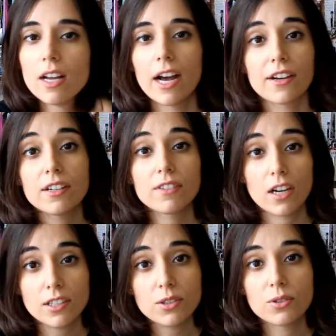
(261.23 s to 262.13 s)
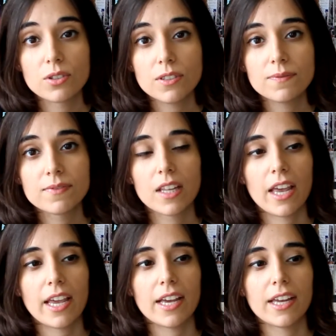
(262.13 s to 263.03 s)
I could have gone to Google
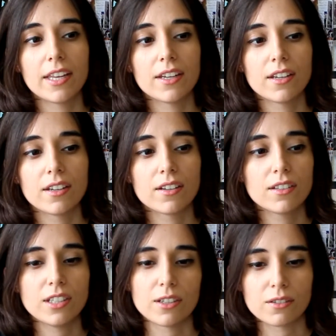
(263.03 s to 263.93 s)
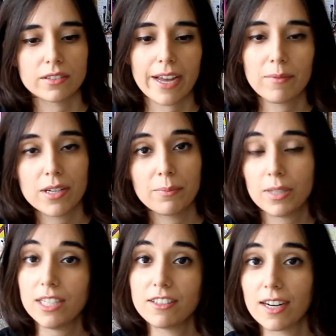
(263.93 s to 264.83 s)
and, typed in
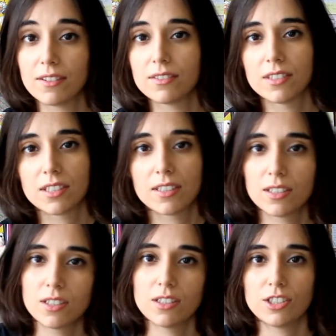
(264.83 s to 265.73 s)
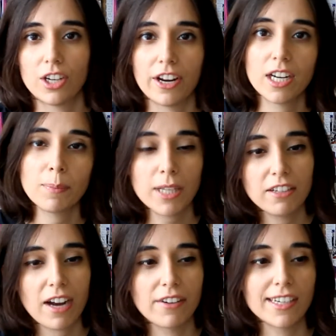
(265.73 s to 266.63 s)
playground. Generic
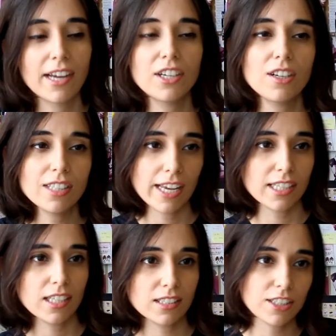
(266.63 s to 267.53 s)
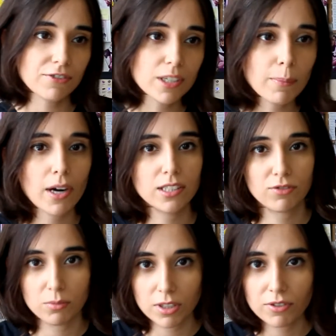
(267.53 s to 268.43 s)
playground, and I could have taken different parts
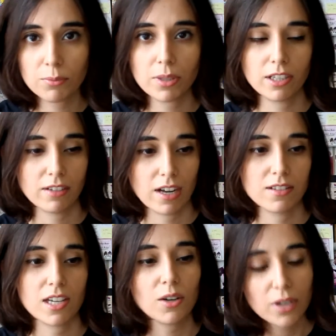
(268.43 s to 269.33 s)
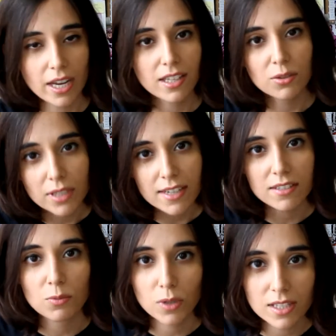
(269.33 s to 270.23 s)
from different playgrounds, like, okay, this one
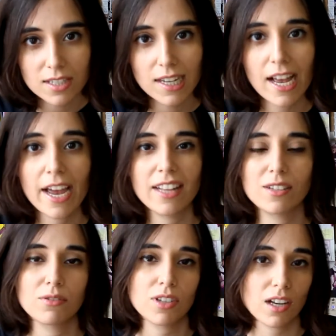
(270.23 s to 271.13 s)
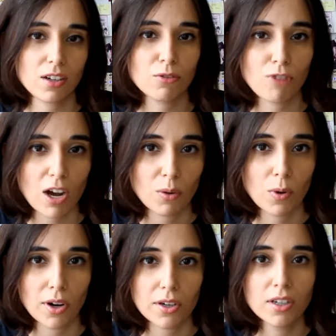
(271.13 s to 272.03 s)
has one slide, this one's got a little rock
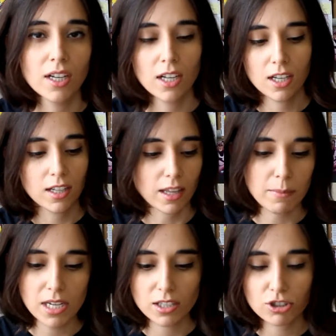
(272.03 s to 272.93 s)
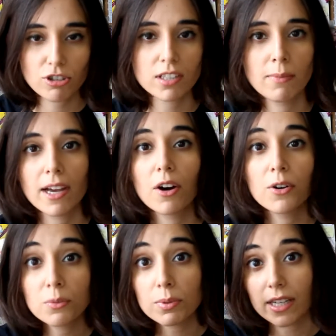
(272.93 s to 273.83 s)
wall. Let me construct my
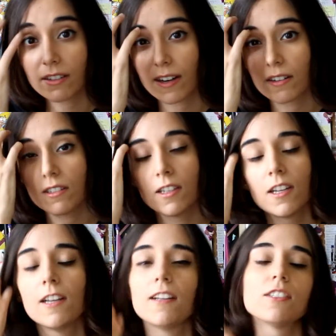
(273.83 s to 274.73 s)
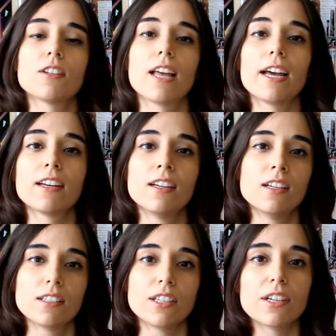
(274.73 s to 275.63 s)
own playground so that,
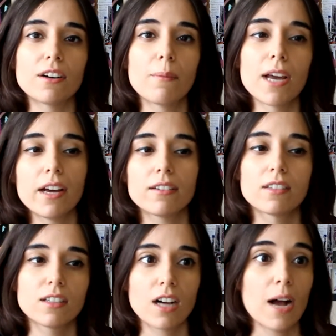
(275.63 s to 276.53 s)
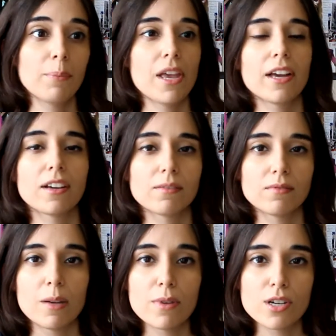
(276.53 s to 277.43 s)
I'm not copying an
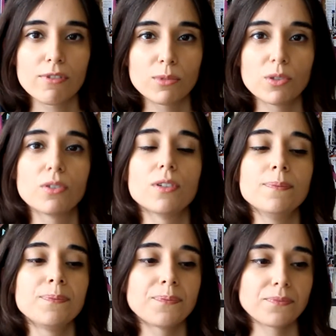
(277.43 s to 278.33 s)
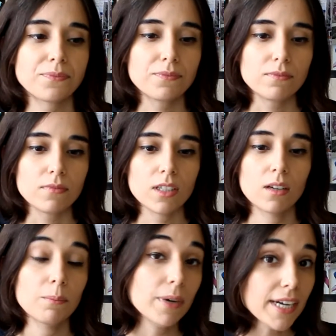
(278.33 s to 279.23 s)
image from Google.
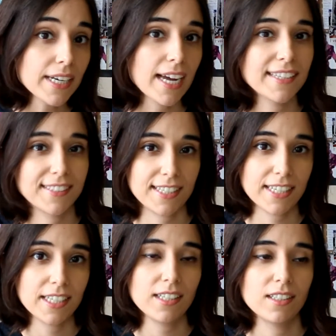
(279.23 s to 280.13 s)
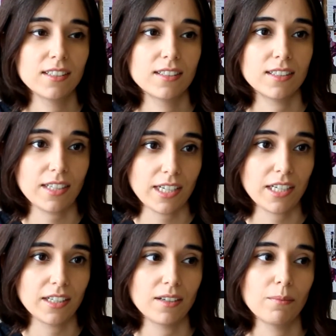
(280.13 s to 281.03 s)
But I did
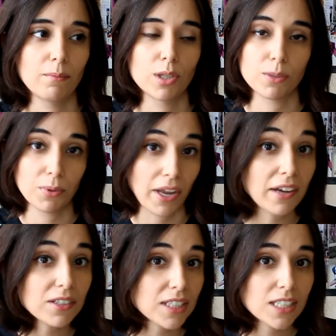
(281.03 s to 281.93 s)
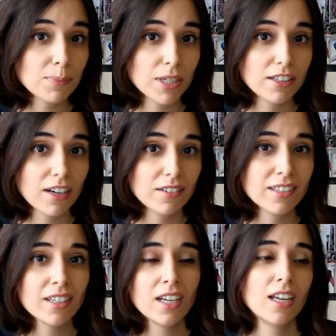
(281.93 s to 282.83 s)
need multiple angles of this
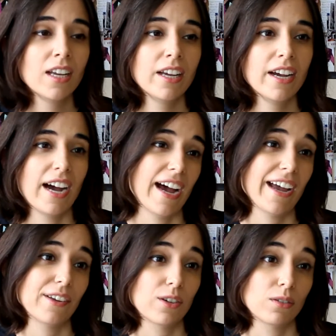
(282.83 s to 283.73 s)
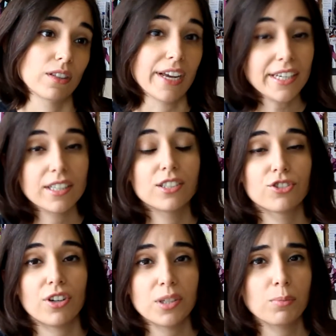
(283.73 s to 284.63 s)
playground. I don't like
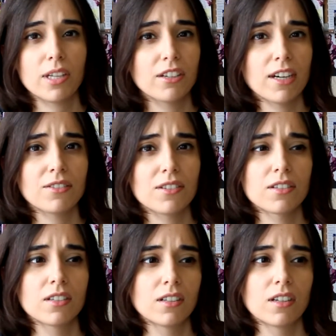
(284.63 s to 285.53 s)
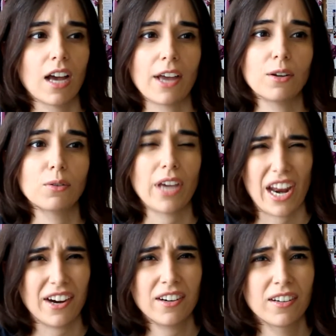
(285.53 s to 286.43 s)
drawing playgrounds. I don't
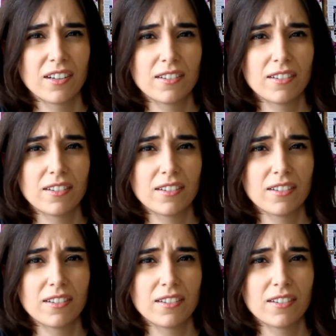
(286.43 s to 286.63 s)
care.